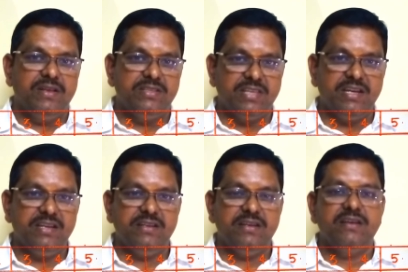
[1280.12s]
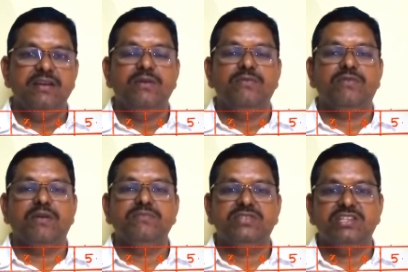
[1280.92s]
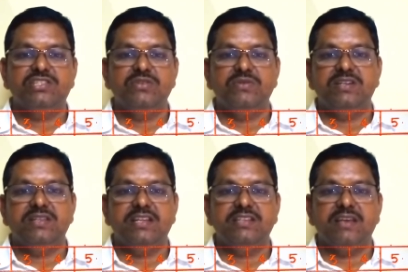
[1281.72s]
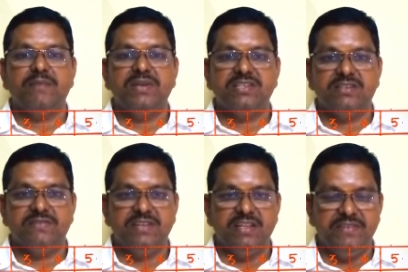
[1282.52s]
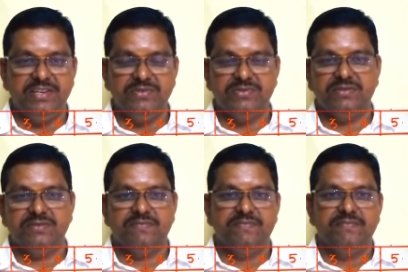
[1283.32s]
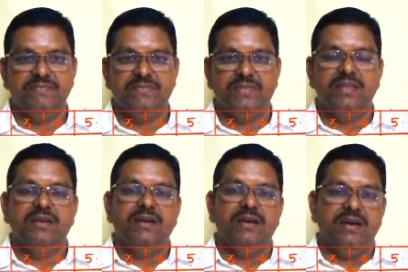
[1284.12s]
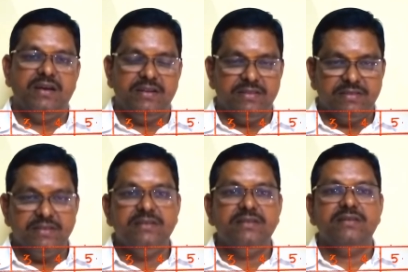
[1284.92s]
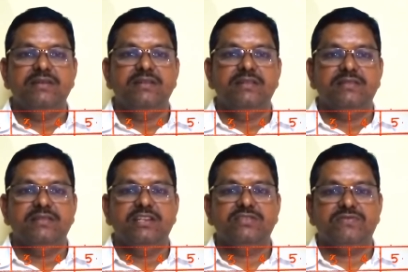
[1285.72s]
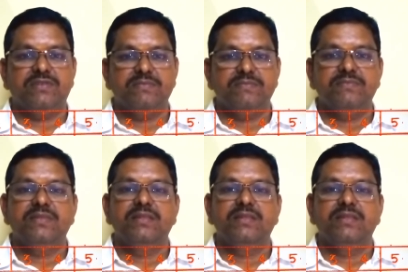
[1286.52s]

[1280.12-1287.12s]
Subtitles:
Second, from 6th unit, that is application of derivatives, and third, that is from